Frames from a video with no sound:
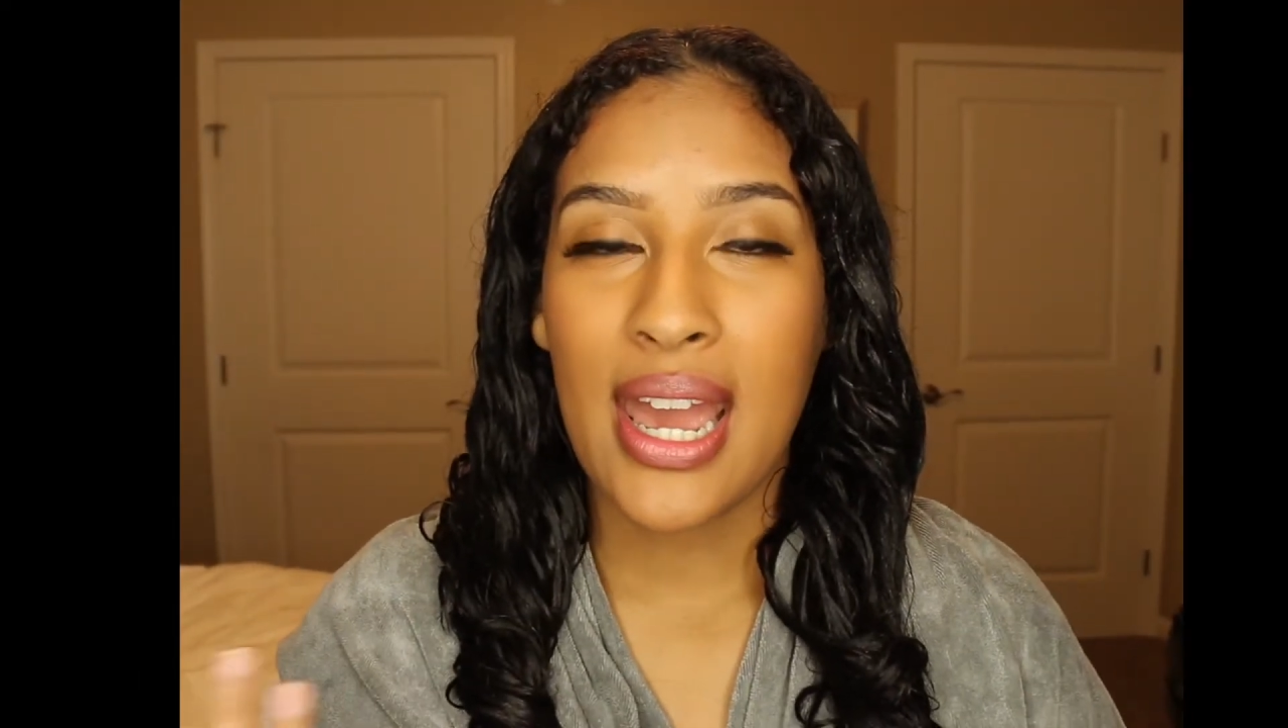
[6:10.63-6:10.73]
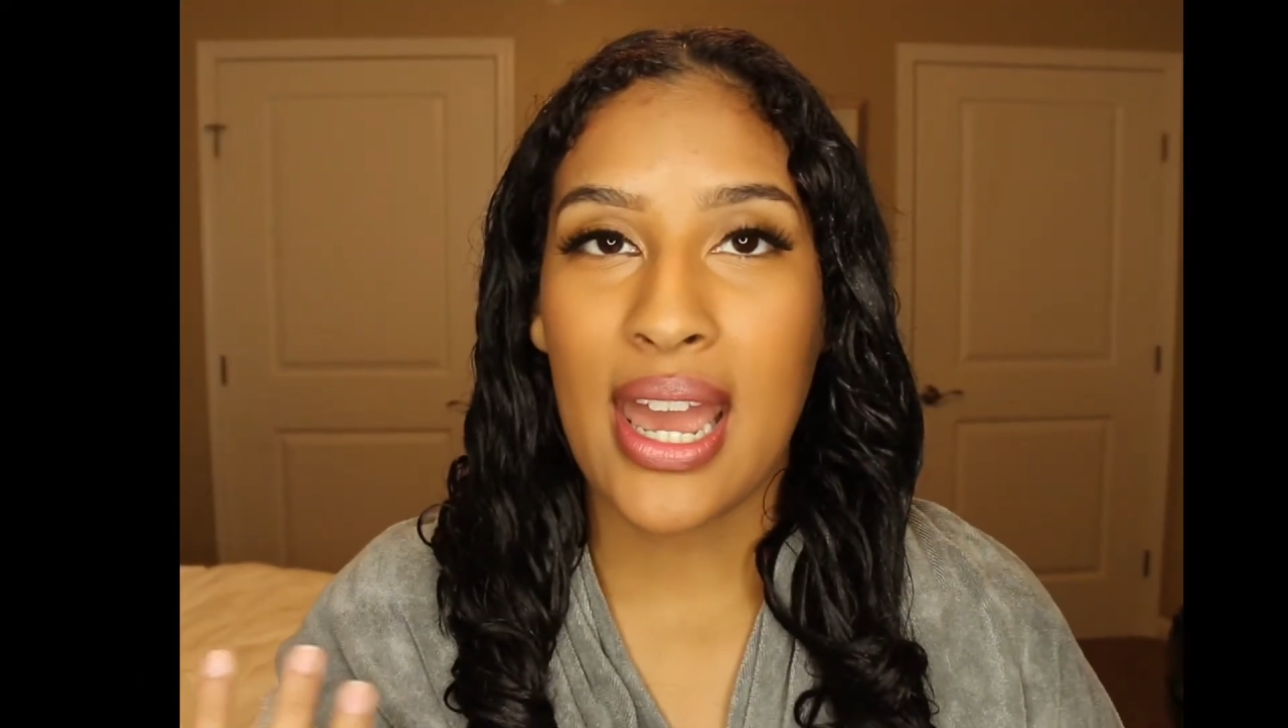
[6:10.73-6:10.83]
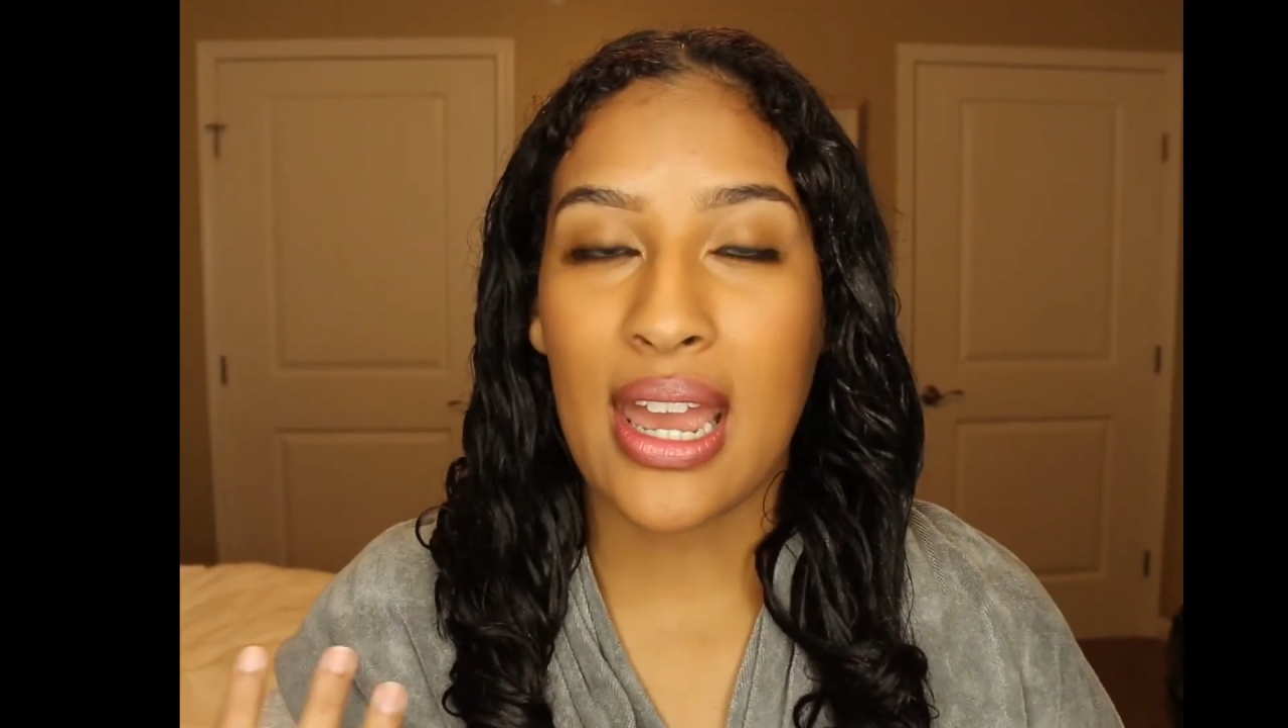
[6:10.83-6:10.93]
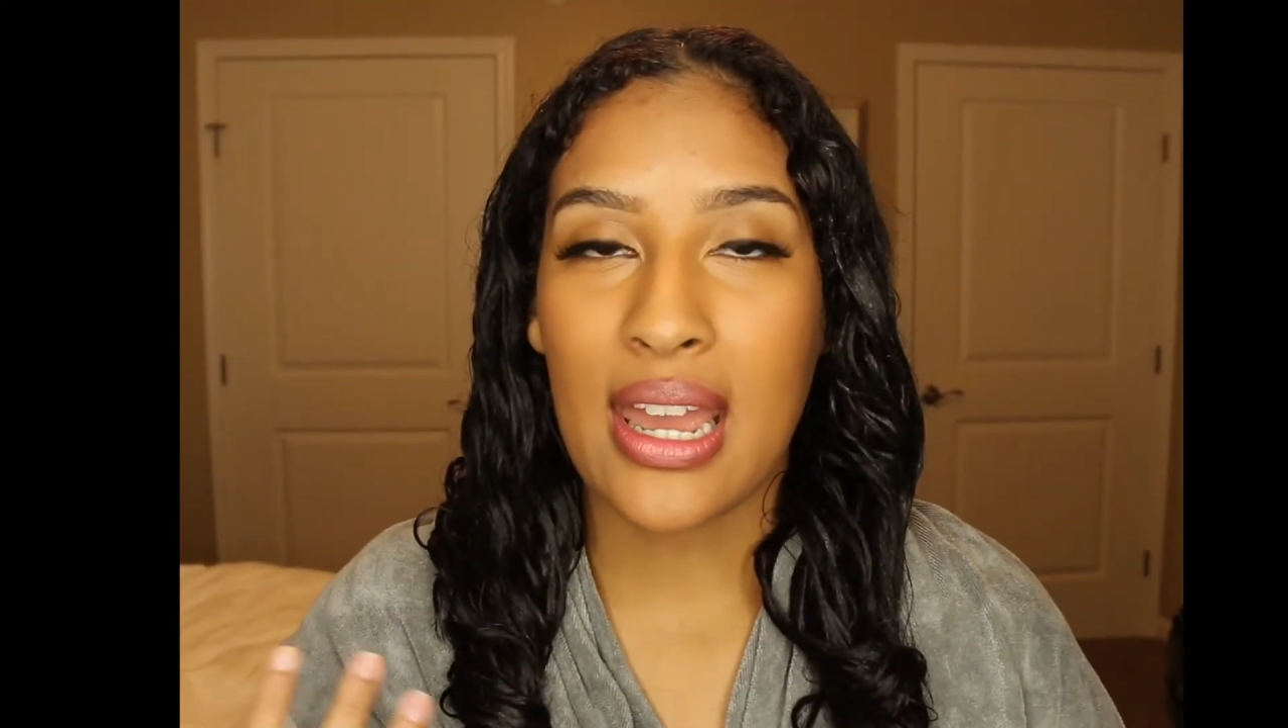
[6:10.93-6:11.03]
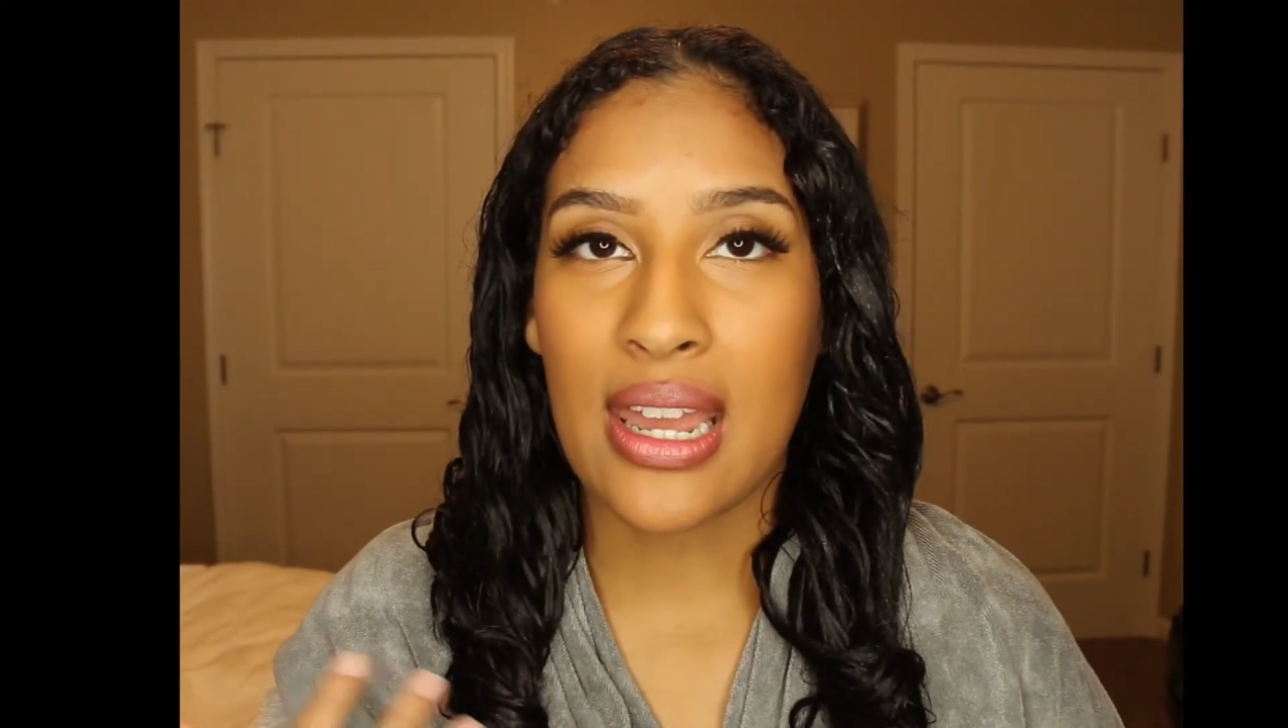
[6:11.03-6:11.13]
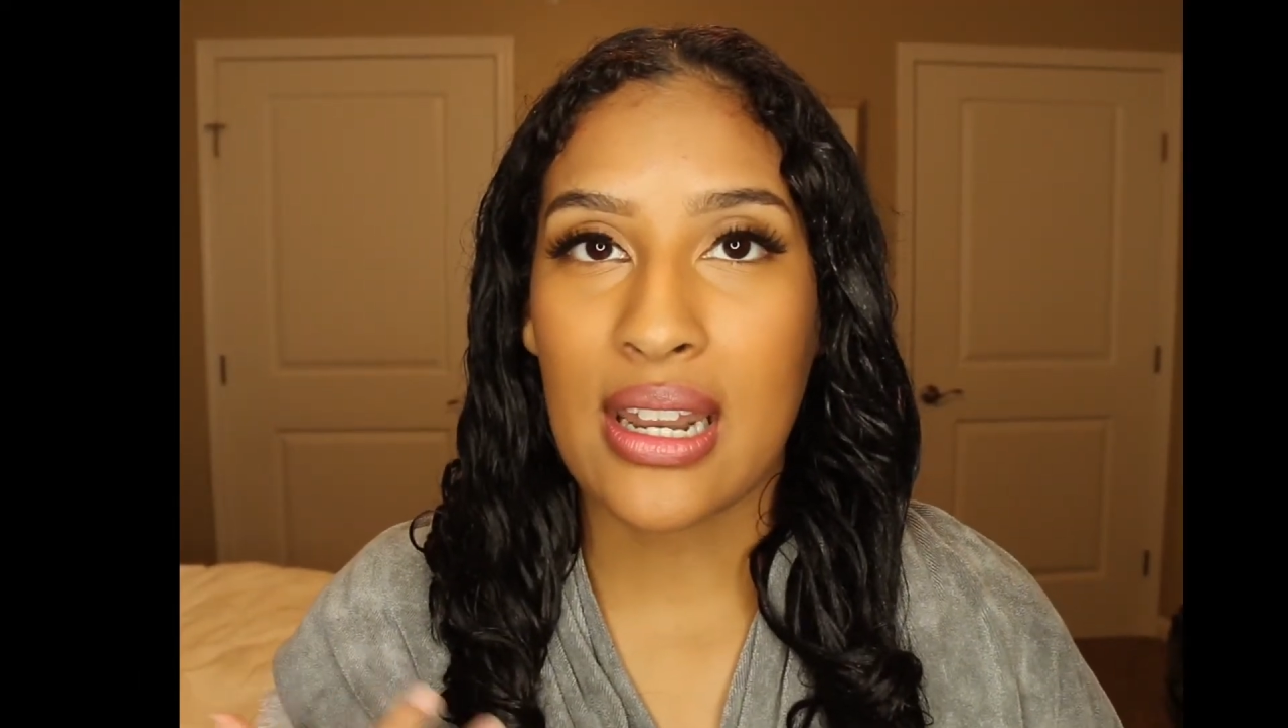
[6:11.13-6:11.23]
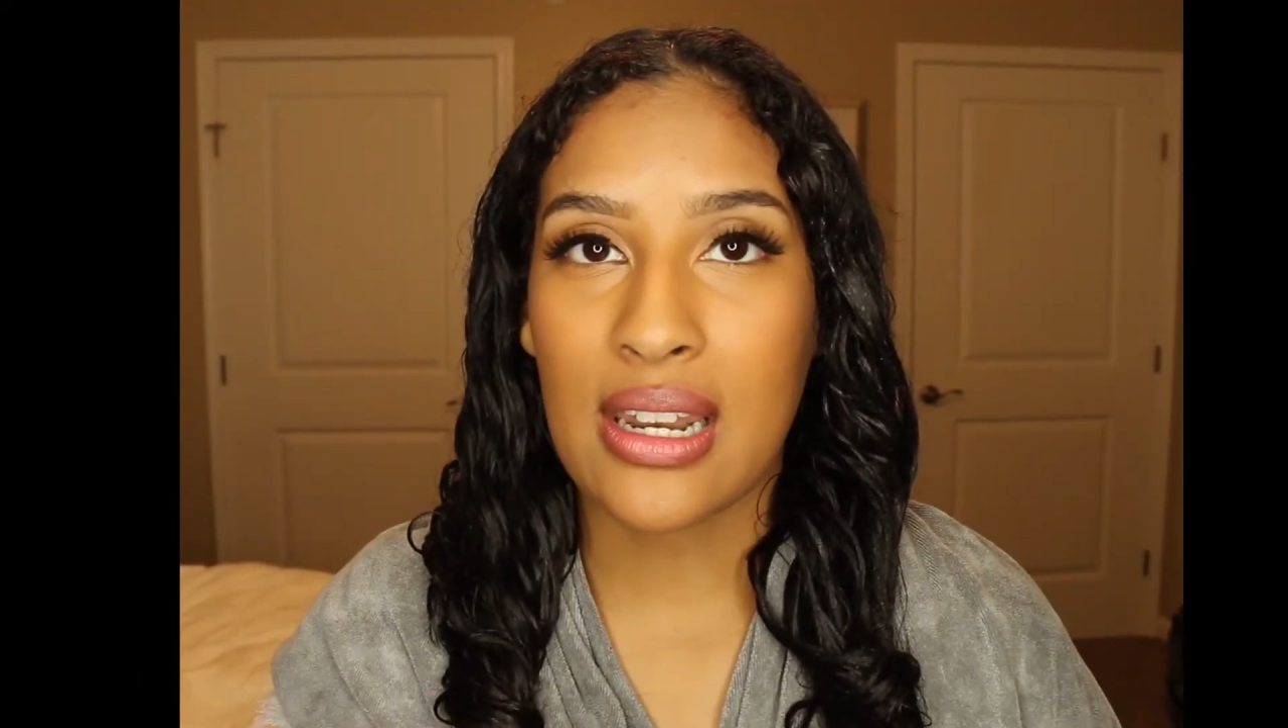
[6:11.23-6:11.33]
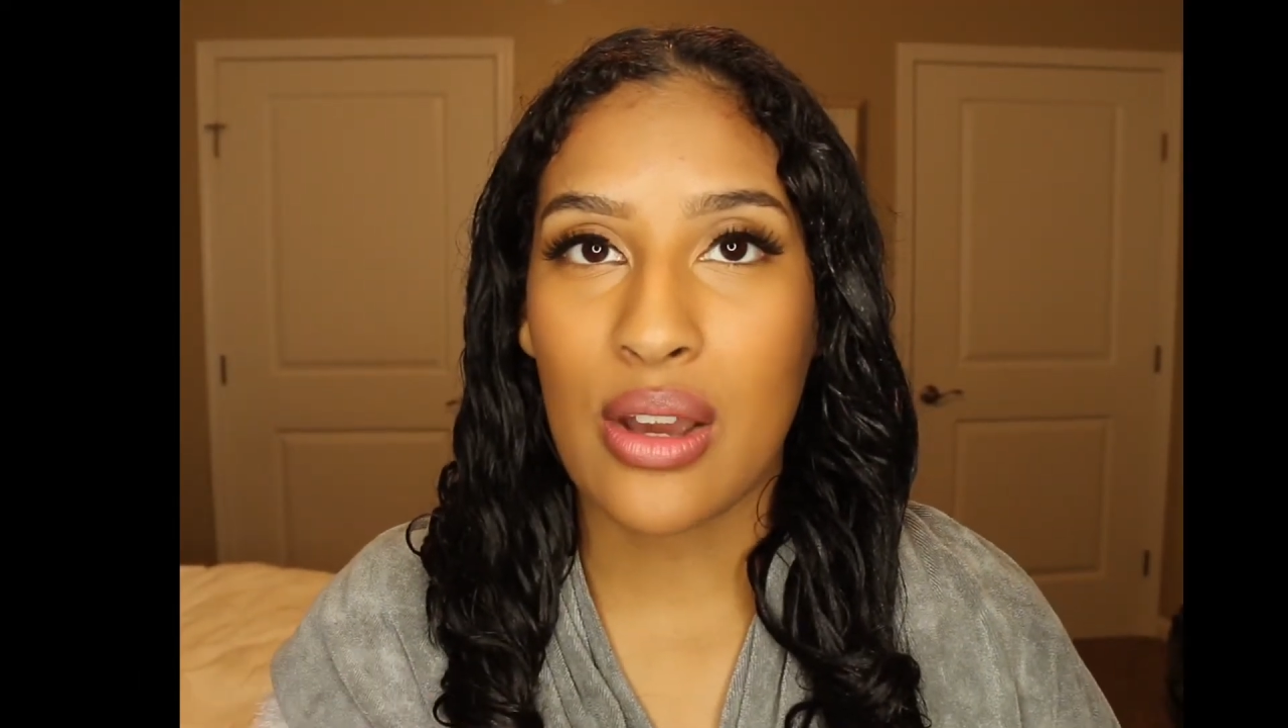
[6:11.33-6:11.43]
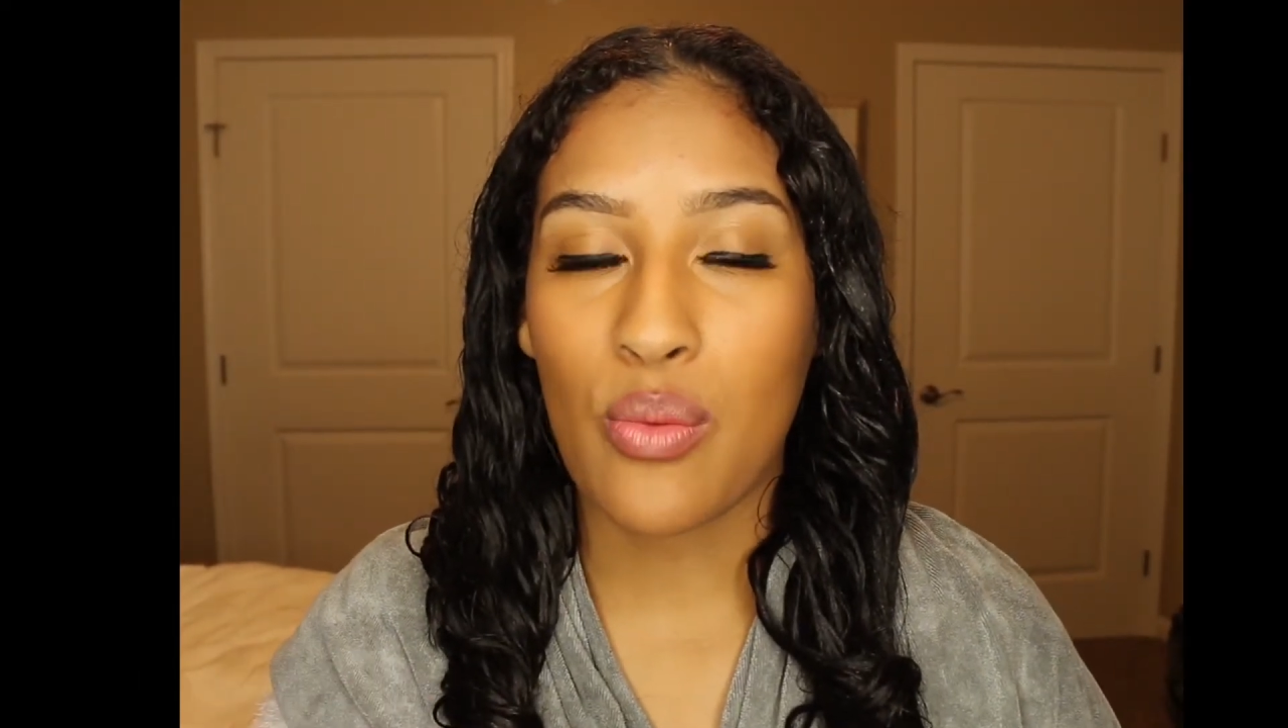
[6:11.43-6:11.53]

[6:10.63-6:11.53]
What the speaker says: and